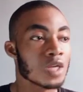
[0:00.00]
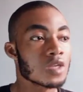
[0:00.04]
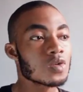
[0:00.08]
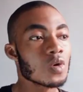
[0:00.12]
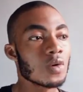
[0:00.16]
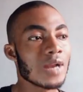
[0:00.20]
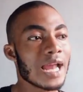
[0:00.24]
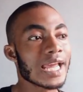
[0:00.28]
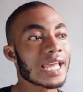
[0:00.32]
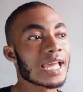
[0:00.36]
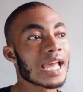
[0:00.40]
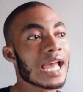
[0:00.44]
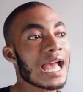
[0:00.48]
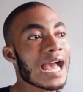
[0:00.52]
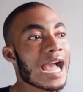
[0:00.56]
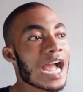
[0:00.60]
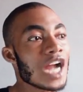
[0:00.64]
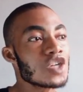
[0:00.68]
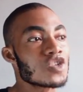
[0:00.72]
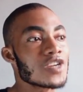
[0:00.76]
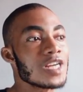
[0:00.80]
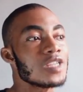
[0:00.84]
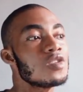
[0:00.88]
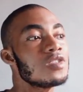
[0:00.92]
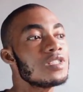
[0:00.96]
So like
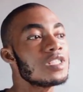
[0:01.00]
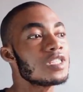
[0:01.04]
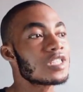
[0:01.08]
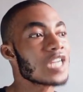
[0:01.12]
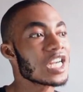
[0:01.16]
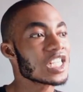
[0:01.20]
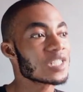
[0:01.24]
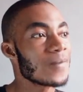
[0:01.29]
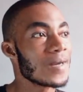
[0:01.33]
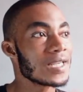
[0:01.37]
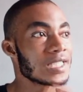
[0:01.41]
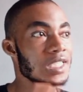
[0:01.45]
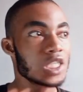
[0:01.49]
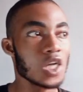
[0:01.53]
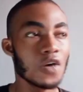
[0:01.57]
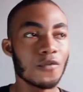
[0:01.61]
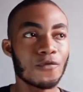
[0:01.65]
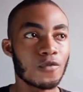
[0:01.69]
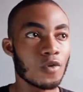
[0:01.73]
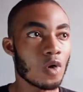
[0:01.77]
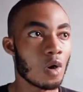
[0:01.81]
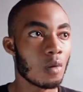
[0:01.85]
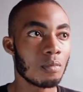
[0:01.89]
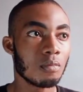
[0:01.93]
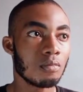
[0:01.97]
I try to detach myself
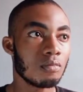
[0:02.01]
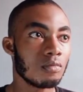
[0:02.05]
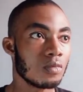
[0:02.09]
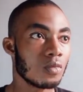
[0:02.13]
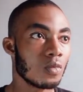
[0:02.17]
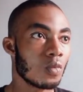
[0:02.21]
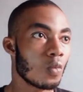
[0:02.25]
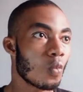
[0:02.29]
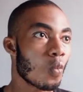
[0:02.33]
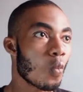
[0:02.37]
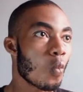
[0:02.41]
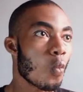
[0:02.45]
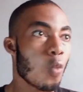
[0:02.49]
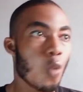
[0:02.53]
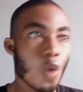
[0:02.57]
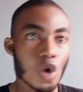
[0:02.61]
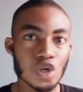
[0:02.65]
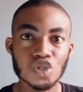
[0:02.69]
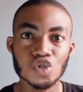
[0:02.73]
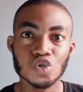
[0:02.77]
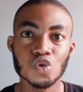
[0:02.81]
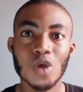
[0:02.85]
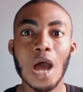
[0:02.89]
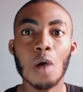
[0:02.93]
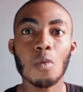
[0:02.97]
from
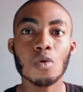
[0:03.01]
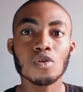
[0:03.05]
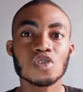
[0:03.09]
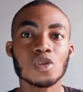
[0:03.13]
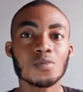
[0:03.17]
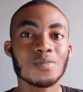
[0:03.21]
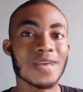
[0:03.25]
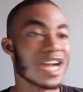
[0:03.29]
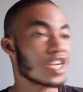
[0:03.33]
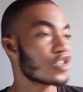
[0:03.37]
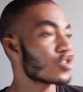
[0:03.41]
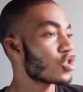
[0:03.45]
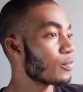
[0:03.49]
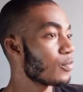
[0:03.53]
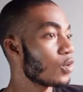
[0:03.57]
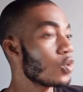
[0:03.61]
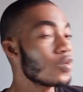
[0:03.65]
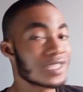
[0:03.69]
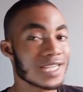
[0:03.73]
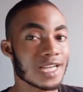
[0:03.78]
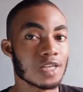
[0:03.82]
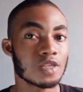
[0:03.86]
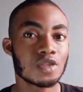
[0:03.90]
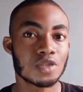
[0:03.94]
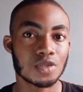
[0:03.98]
what do I want to be
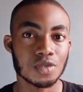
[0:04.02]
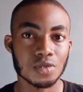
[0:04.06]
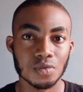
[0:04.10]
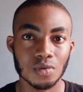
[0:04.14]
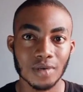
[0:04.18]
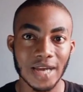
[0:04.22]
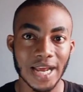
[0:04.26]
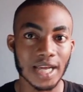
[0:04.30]
attributed to?